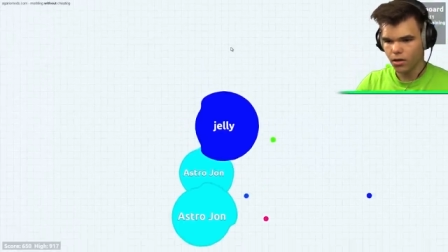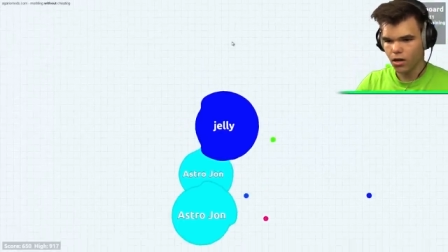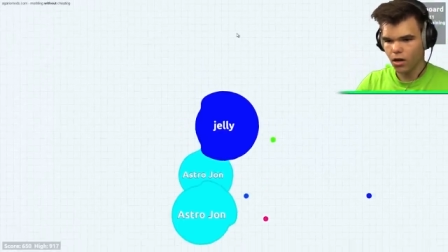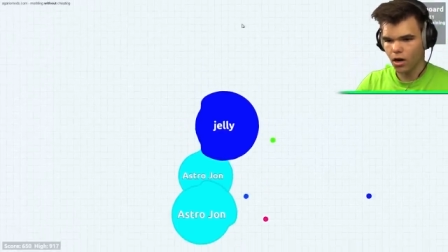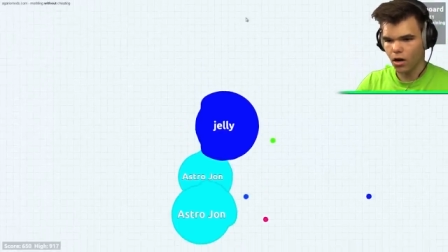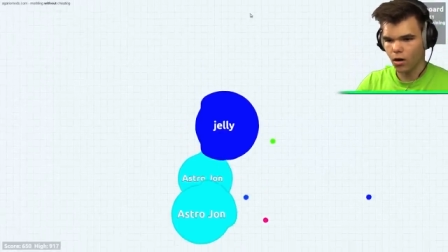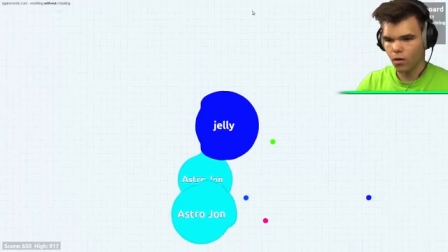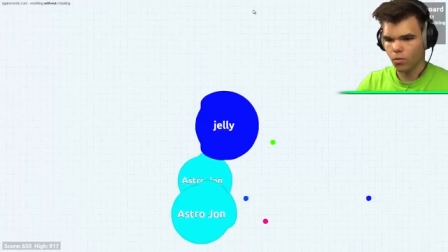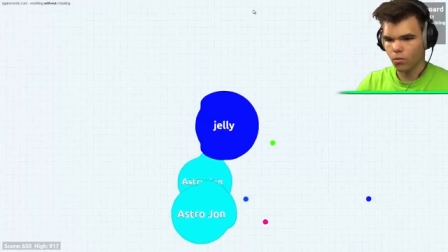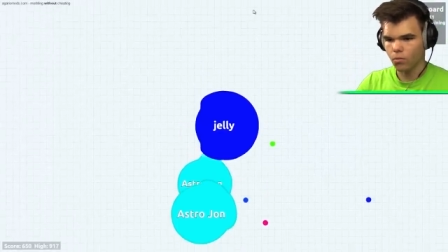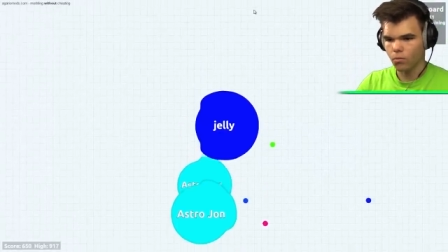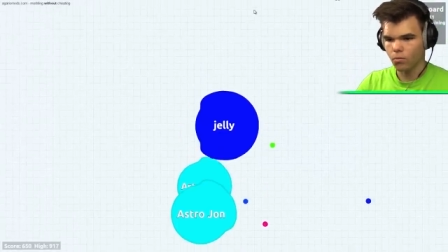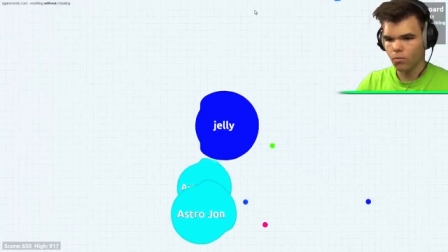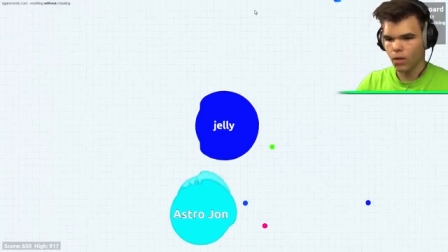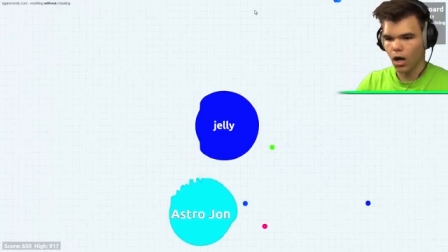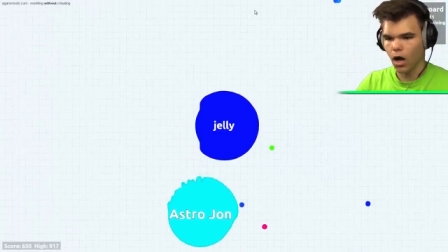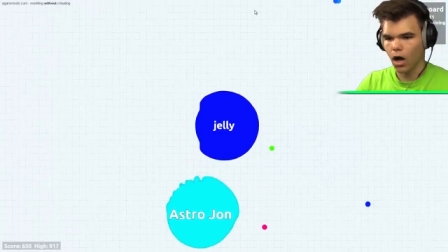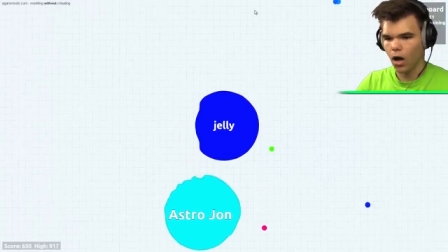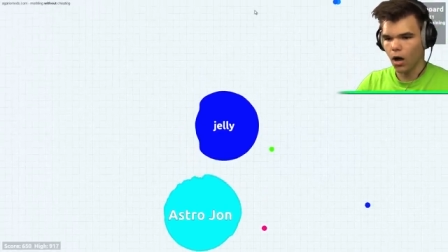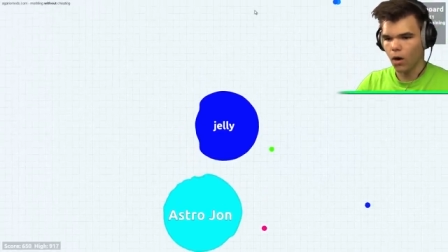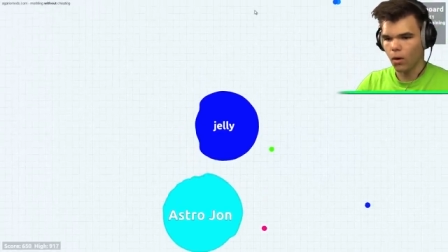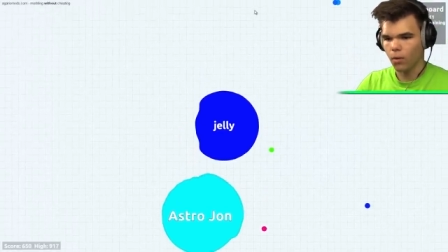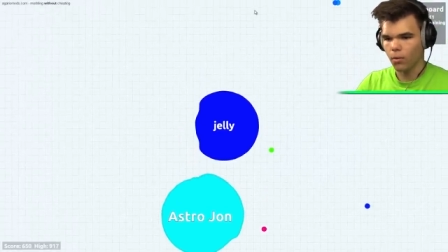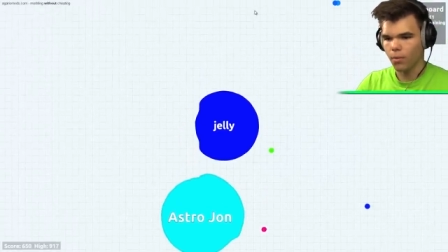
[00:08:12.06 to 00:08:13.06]
Uh-oh,
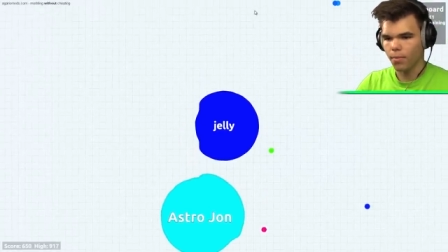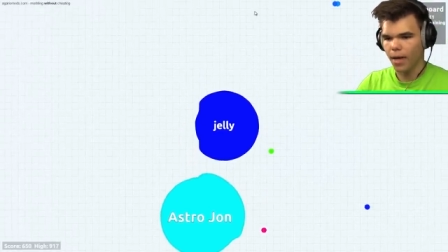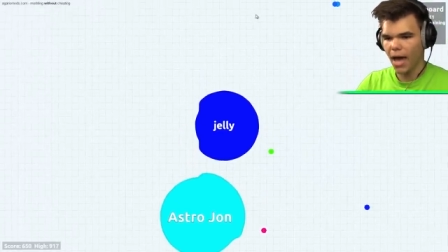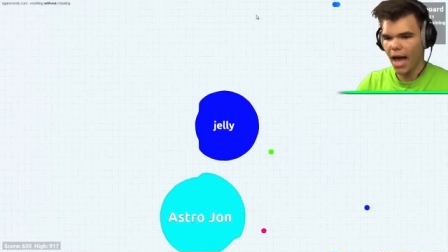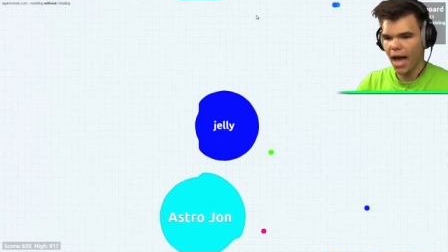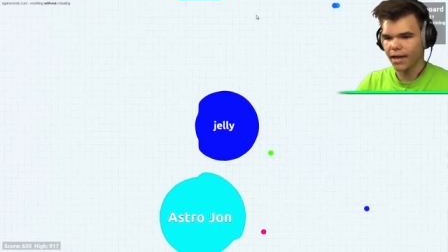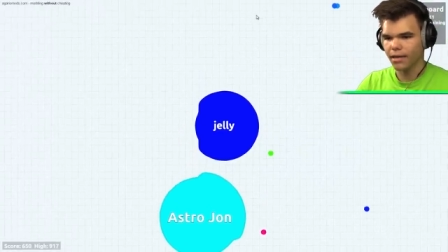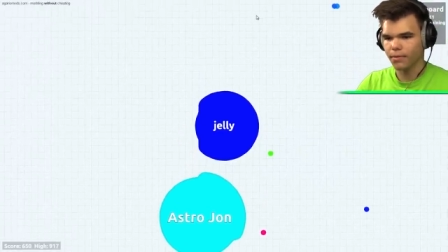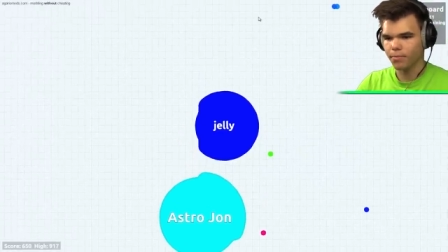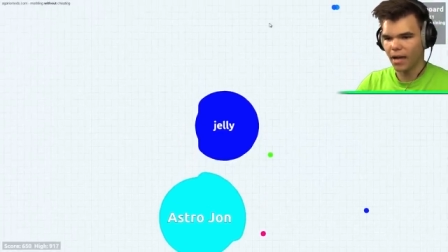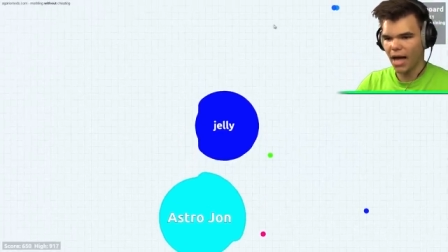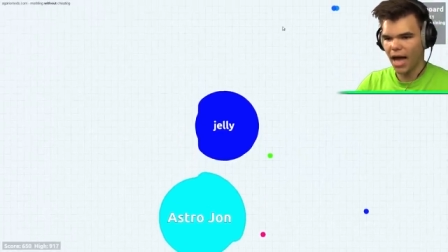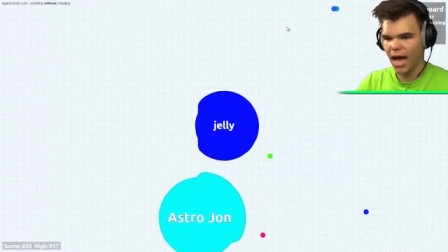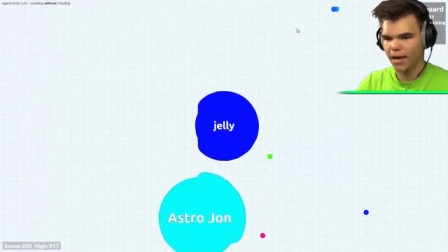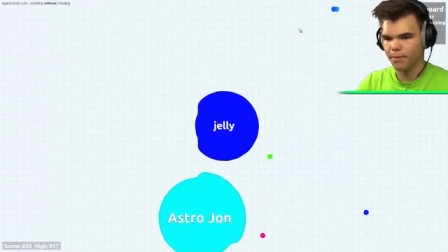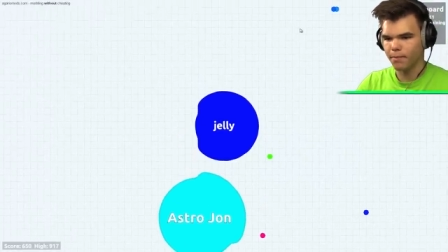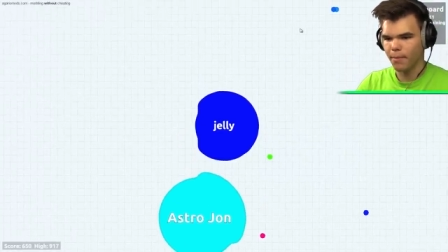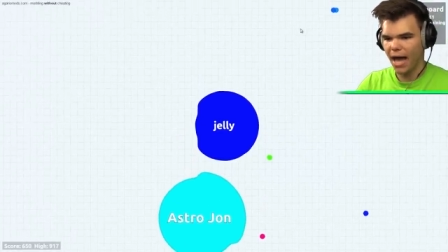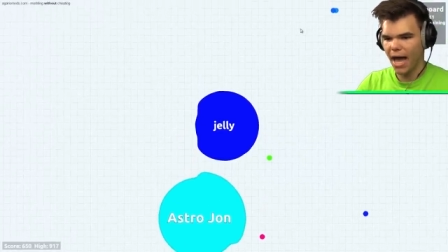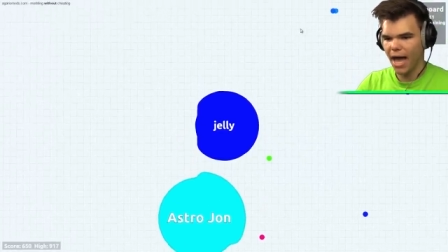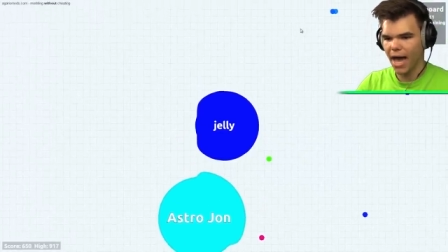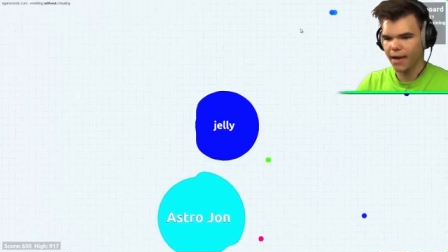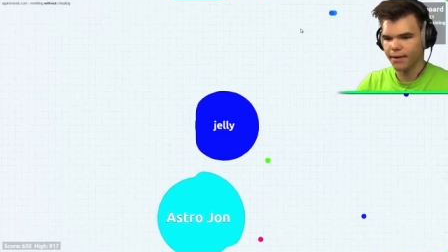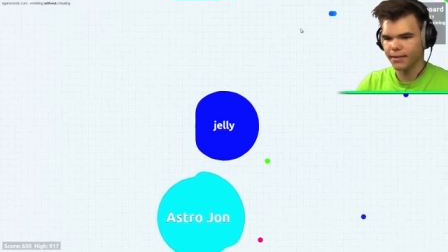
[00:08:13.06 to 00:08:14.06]
uh-oh, bat, bat,
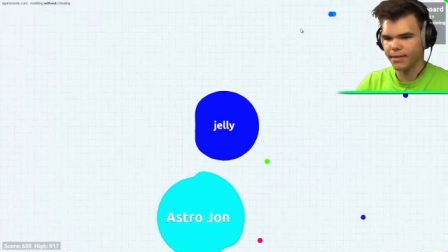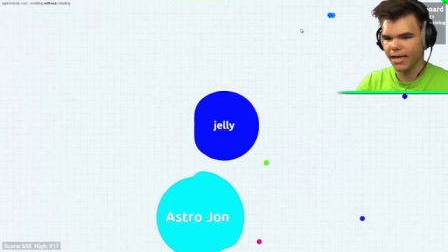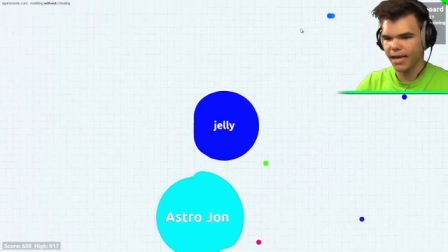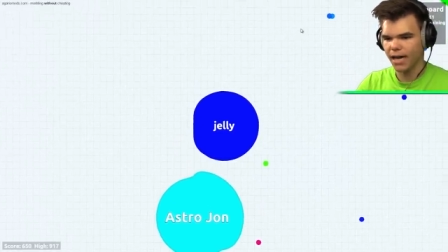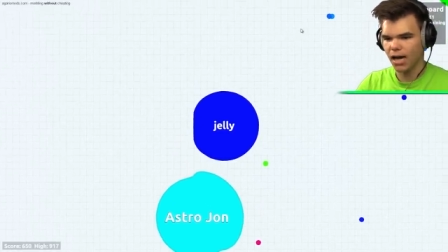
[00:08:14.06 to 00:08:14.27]
bat.